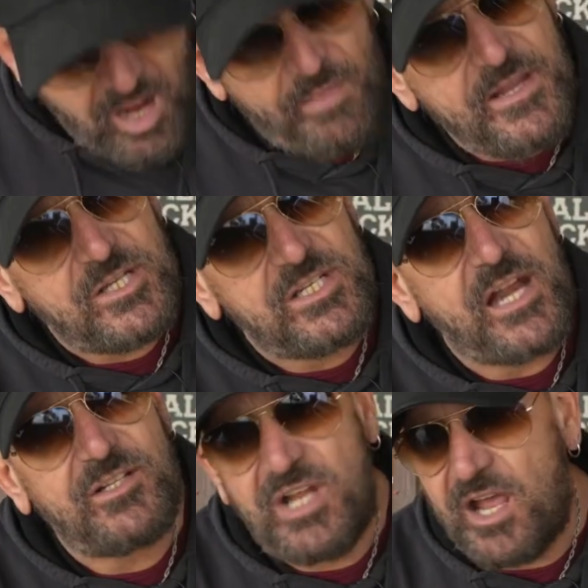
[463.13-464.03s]
on this.
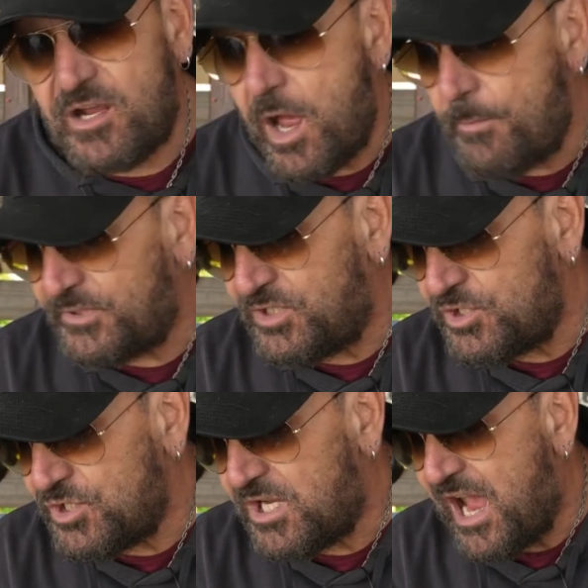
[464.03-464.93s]
That is that
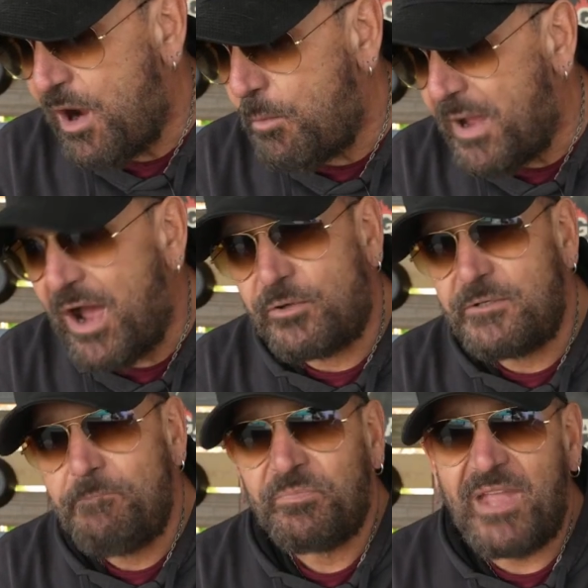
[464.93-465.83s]
competition cow
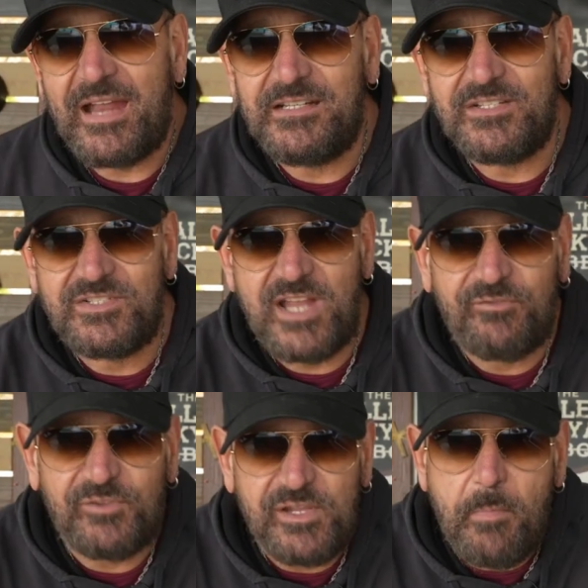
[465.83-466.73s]
powder. That is
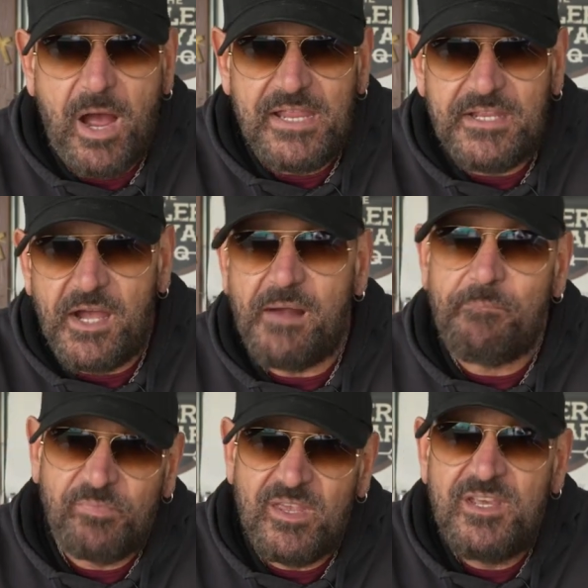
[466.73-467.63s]
definitely my uh,
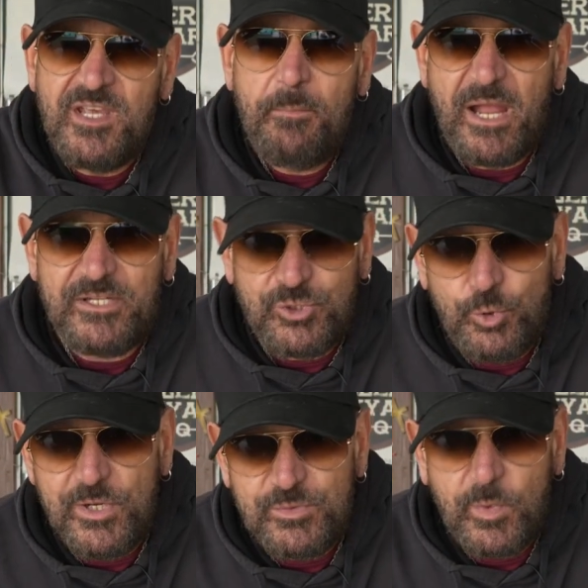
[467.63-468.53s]
my
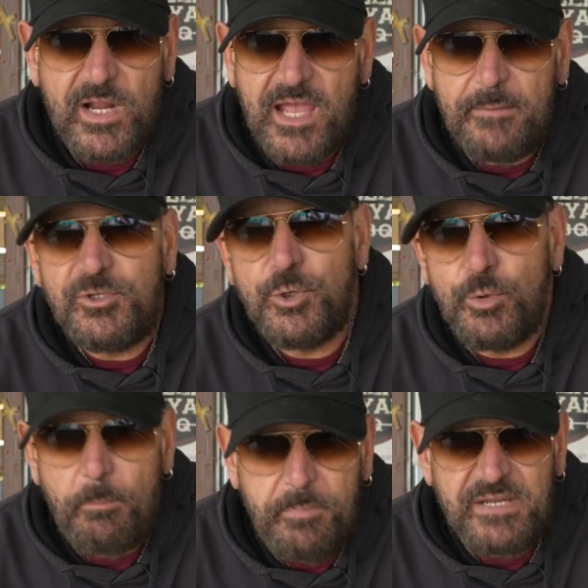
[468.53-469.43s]
choice when I am
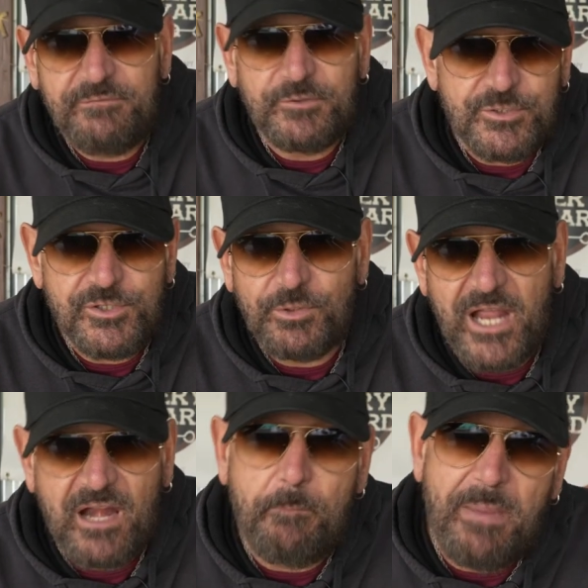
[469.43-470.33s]
doing beef. There's no
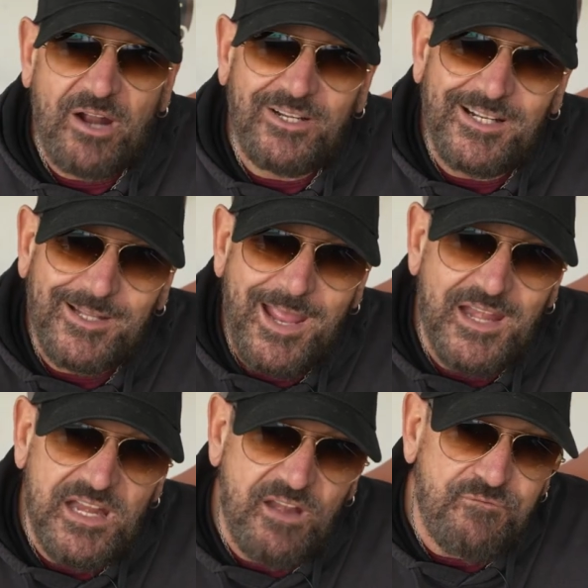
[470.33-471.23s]
doubt about it.
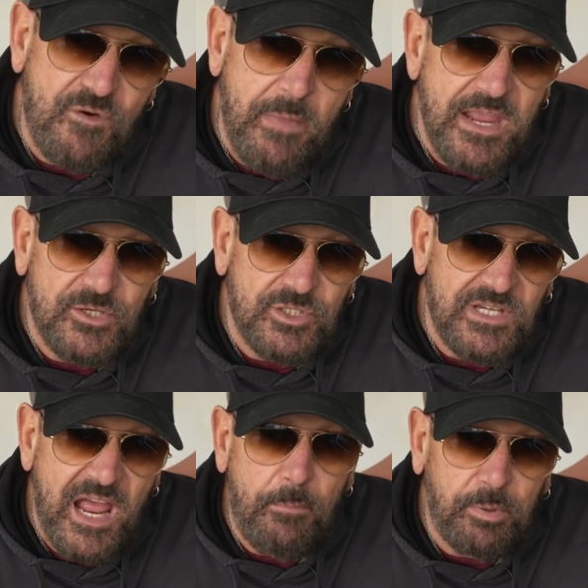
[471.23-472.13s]
Again,
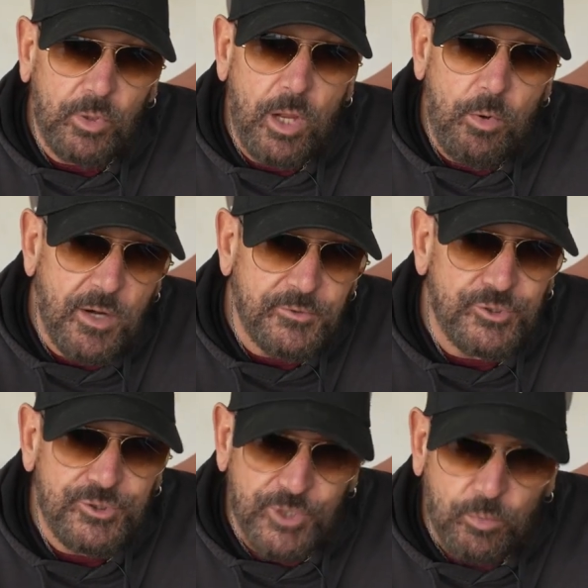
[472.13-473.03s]
information down below
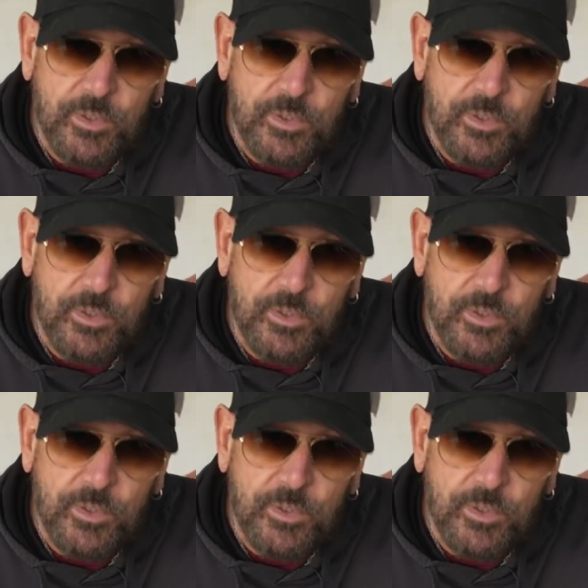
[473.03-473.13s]
under show